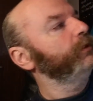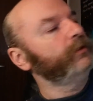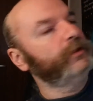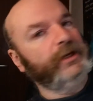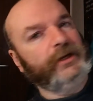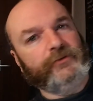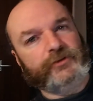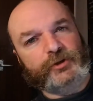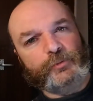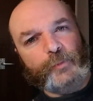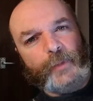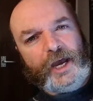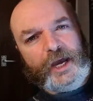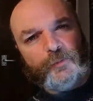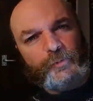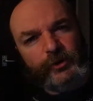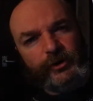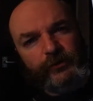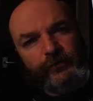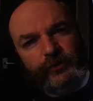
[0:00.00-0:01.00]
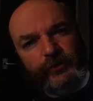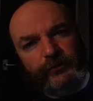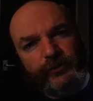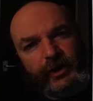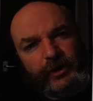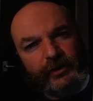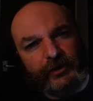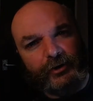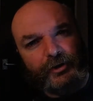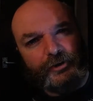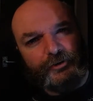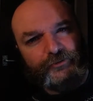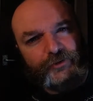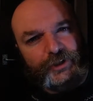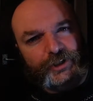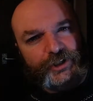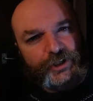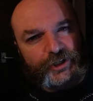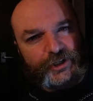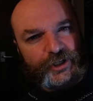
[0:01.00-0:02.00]
There is a map of the Vanguard
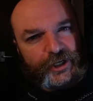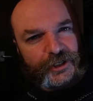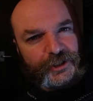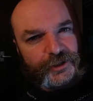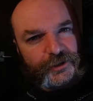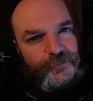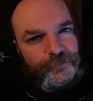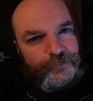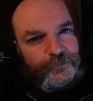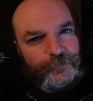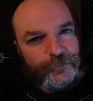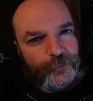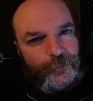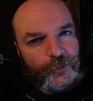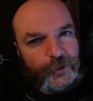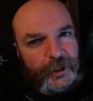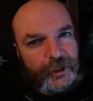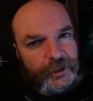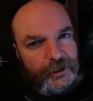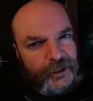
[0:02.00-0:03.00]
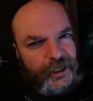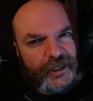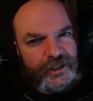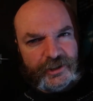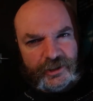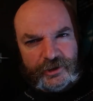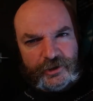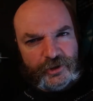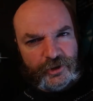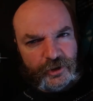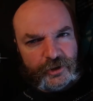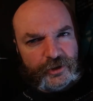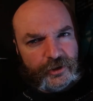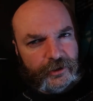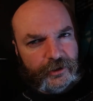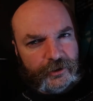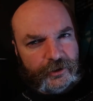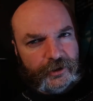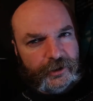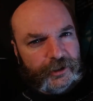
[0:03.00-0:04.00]
Reaches sector. And yes, it's just
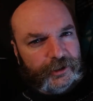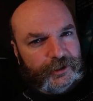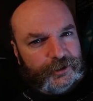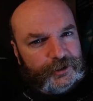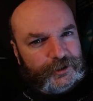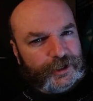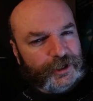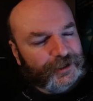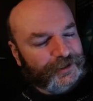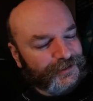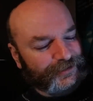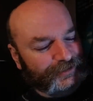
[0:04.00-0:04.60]
a lot of lines.